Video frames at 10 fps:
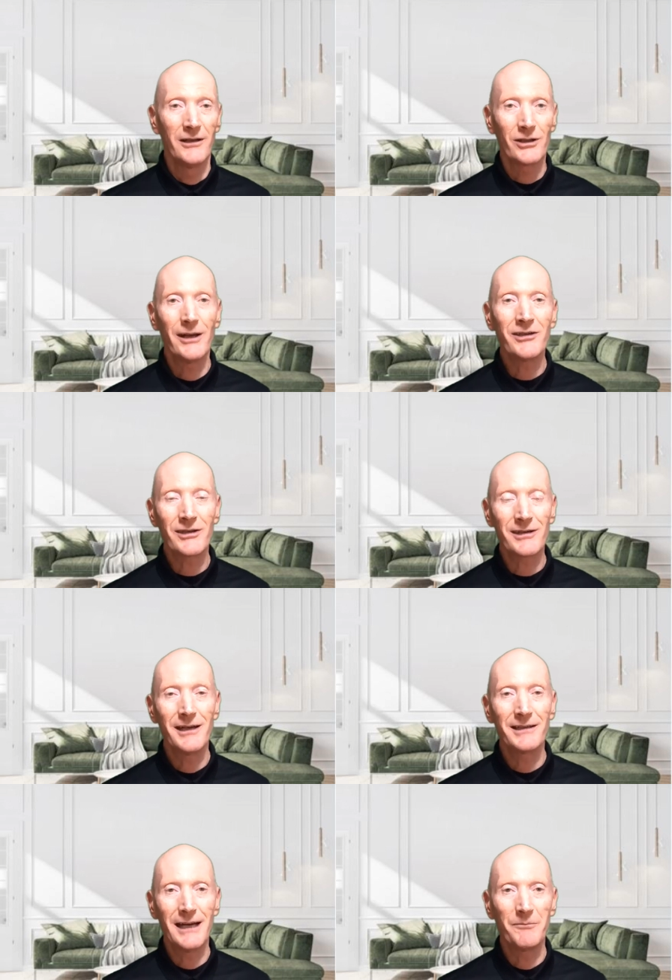So that's just an
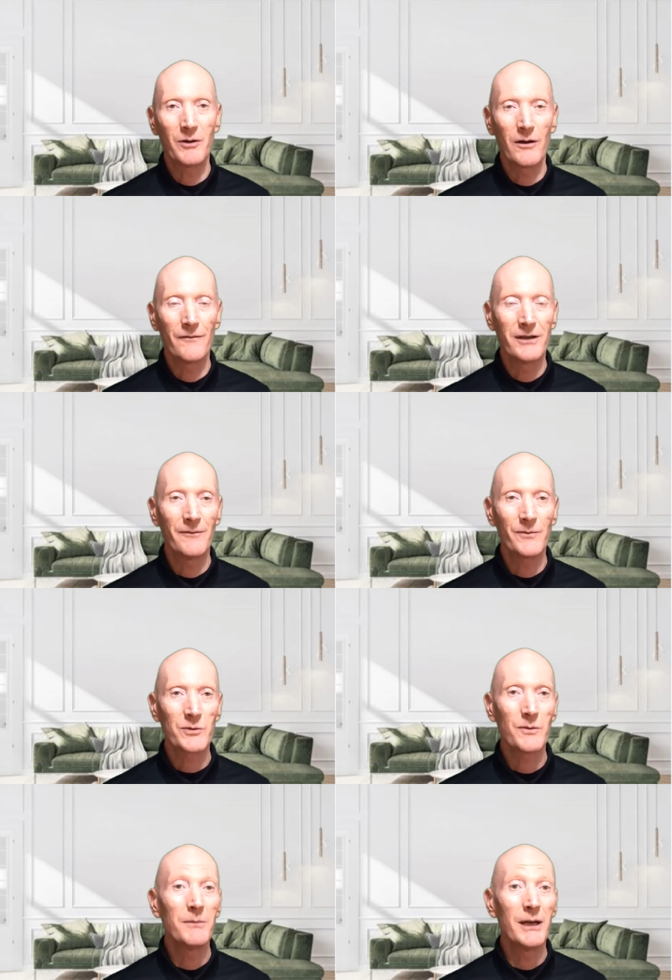example of the
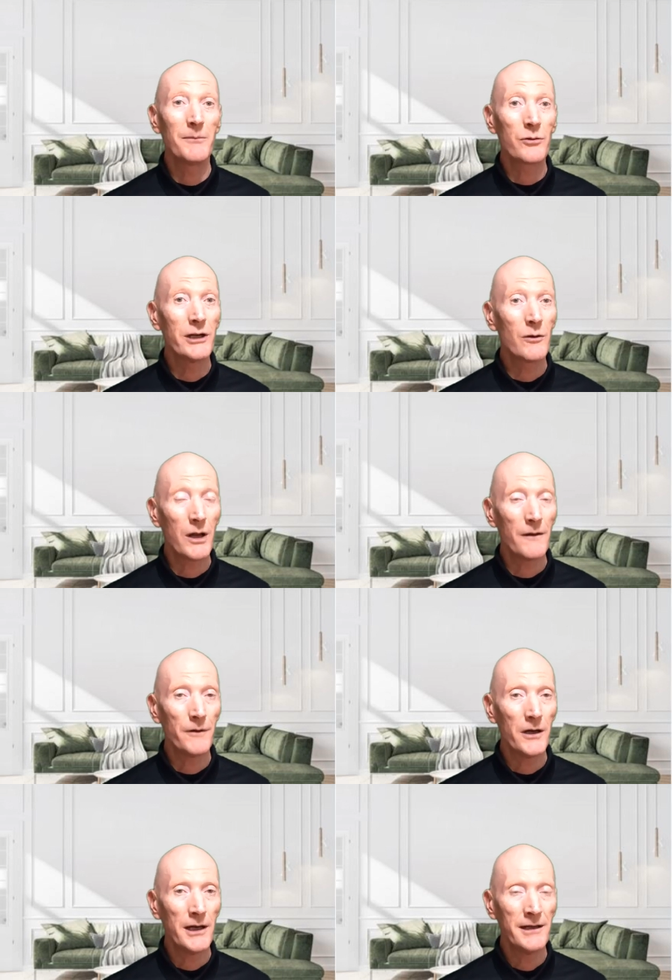difference between being
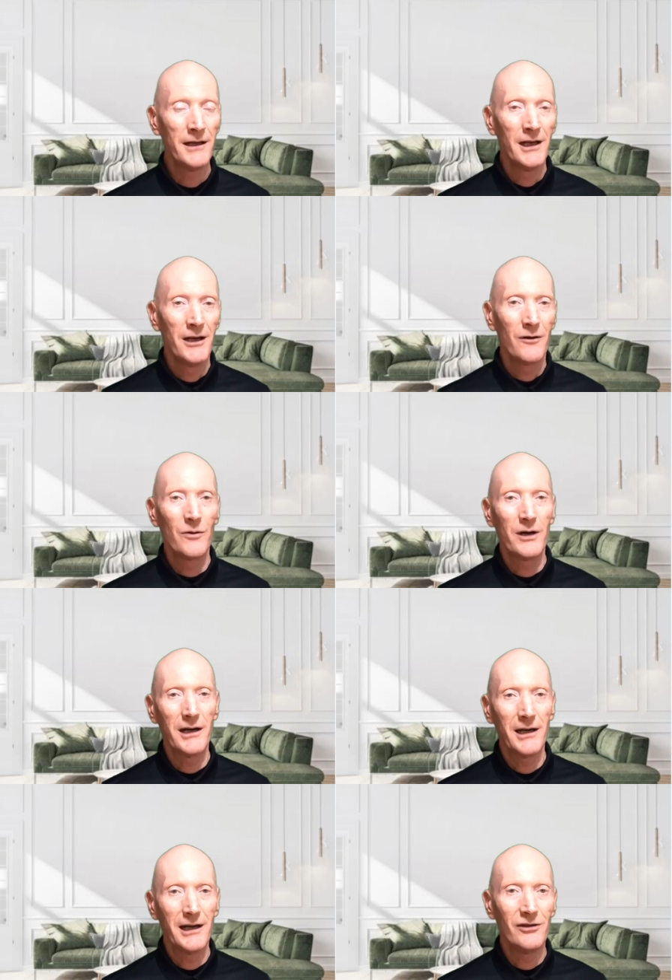pre-qualified,
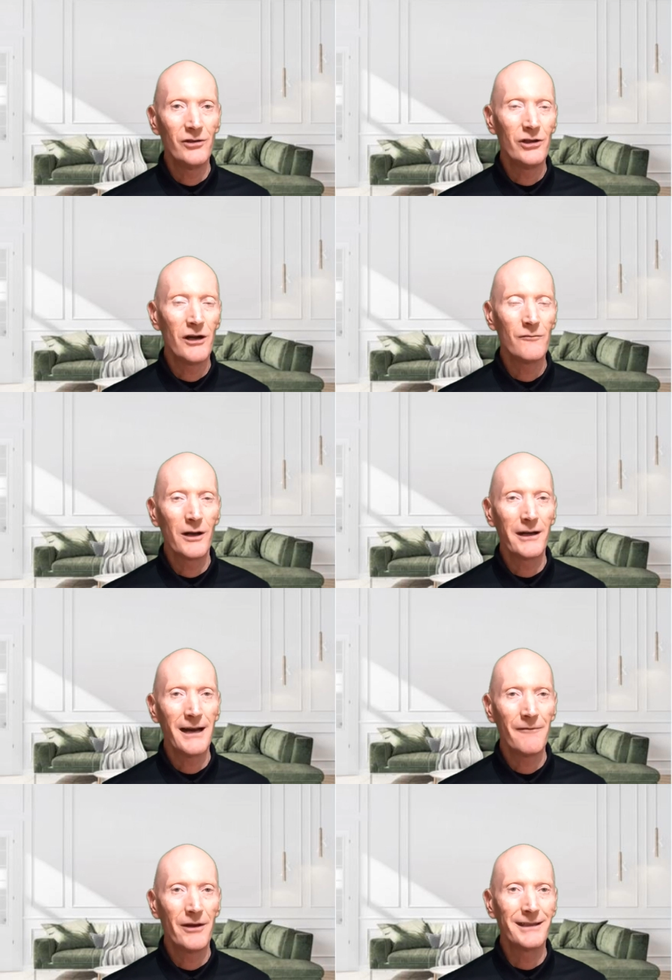where you don't really
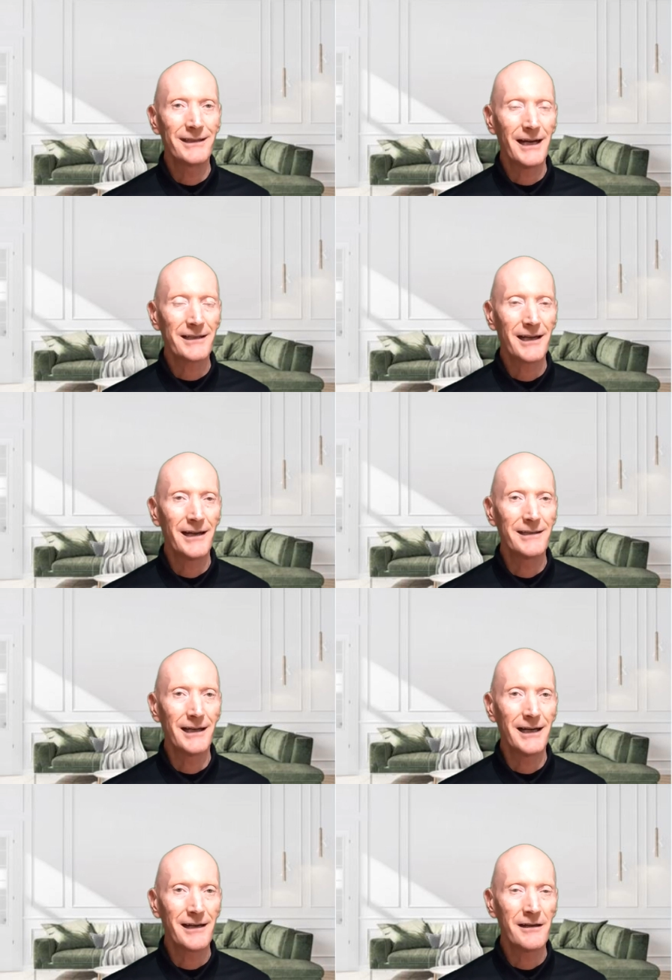have the exact hard
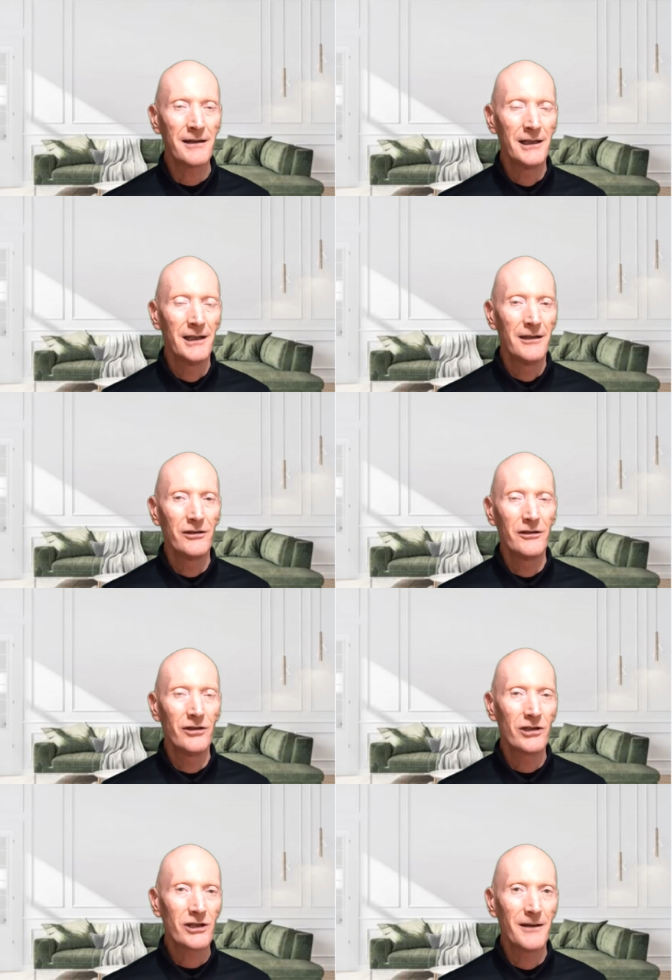data, you're
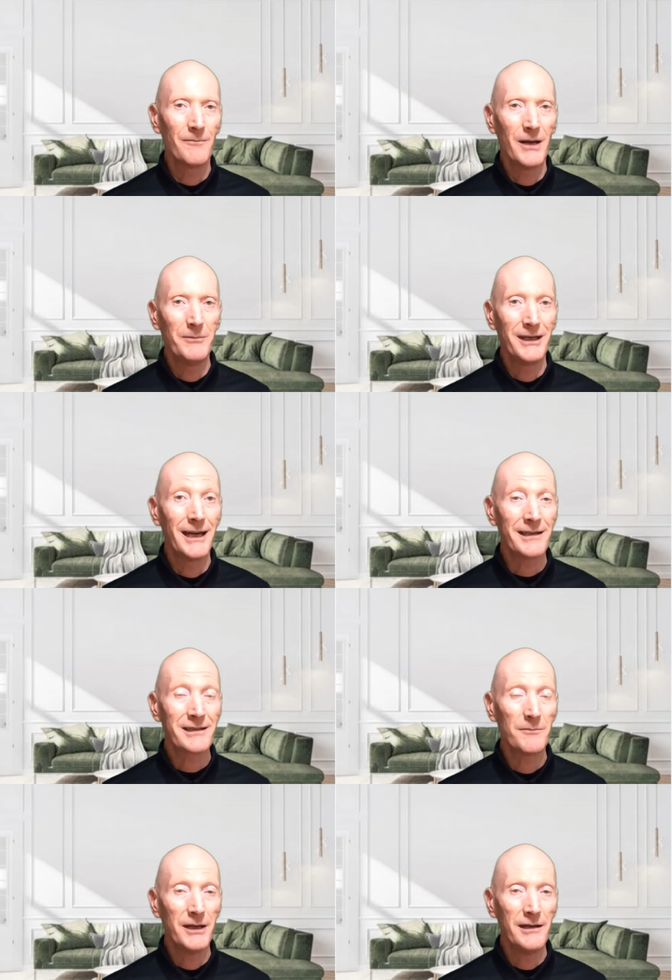just kind of maybe
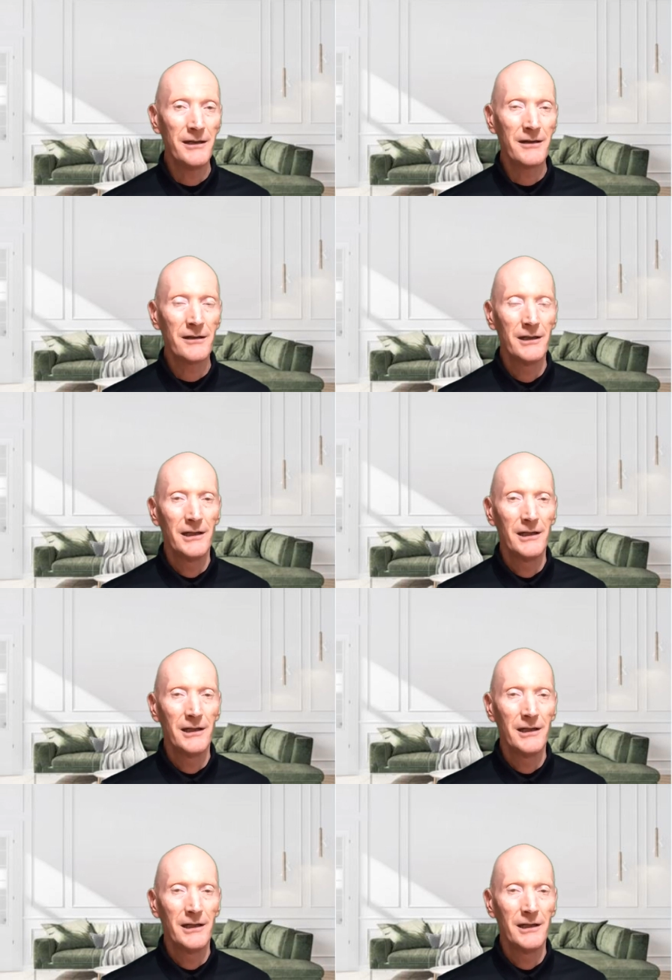guesstimating,